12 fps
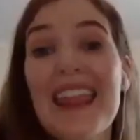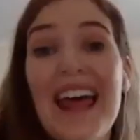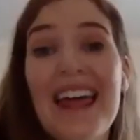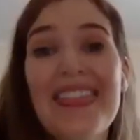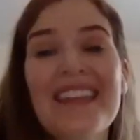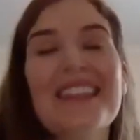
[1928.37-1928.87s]

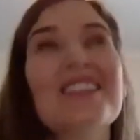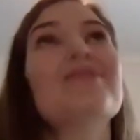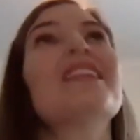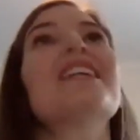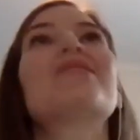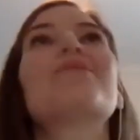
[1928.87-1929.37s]
I think this
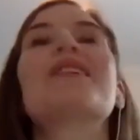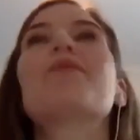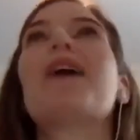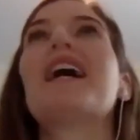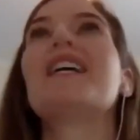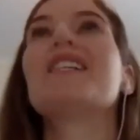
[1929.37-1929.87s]
relates really
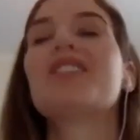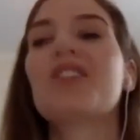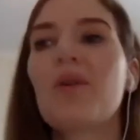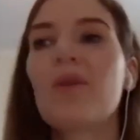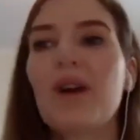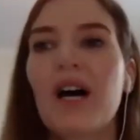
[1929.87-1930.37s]
well.
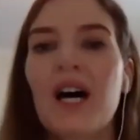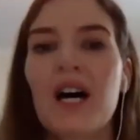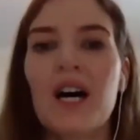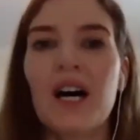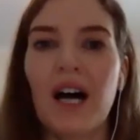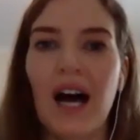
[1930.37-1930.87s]
So
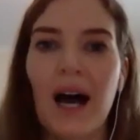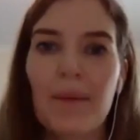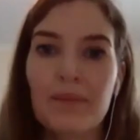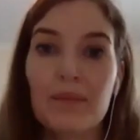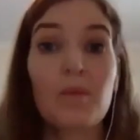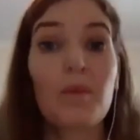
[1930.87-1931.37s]

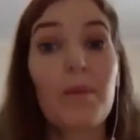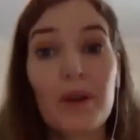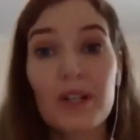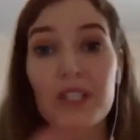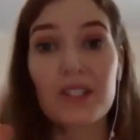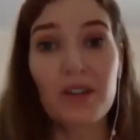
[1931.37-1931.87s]
um, when
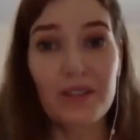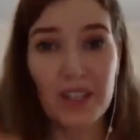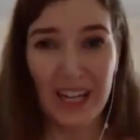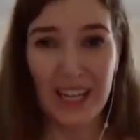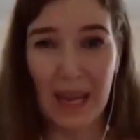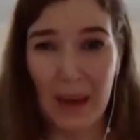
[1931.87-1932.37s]
we're sort of
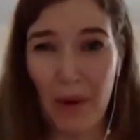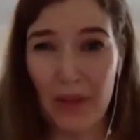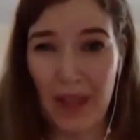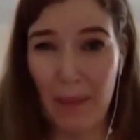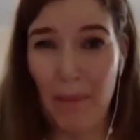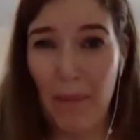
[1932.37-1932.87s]
talking about
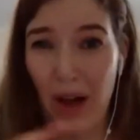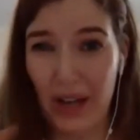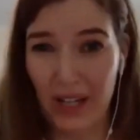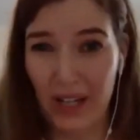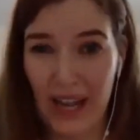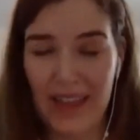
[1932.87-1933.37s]
that
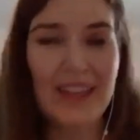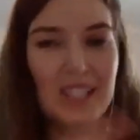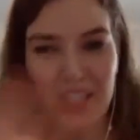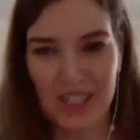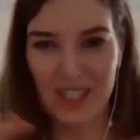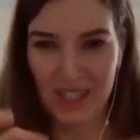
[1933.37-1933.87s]
model, I think it
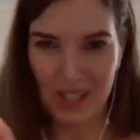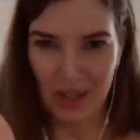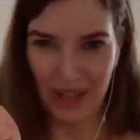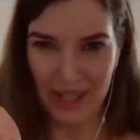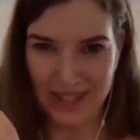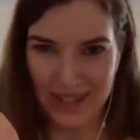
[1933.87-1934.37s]
just so
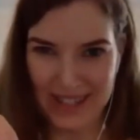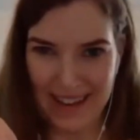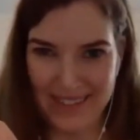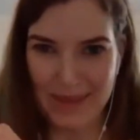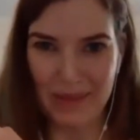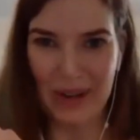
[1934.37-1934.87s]
listeners
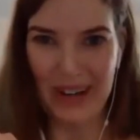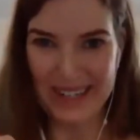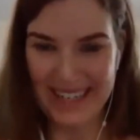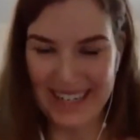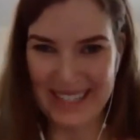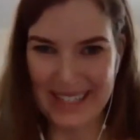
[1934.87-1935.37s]
have some
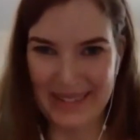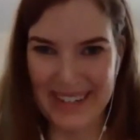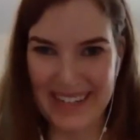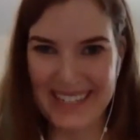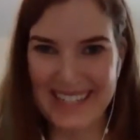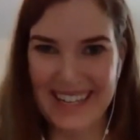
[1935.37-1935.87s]
context, so we're
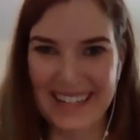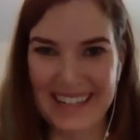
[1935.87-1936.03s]
not suddenly